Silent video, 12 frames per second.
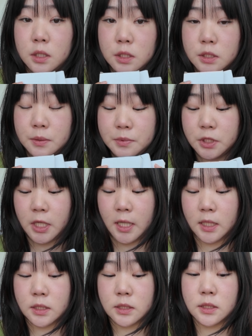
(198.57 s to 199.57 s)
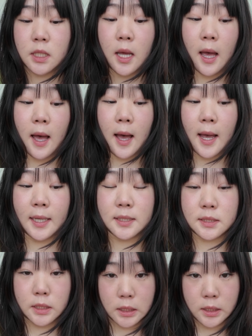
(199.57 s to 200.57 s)
some chains.
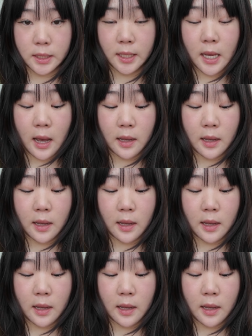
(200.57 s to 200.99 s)
Ideally,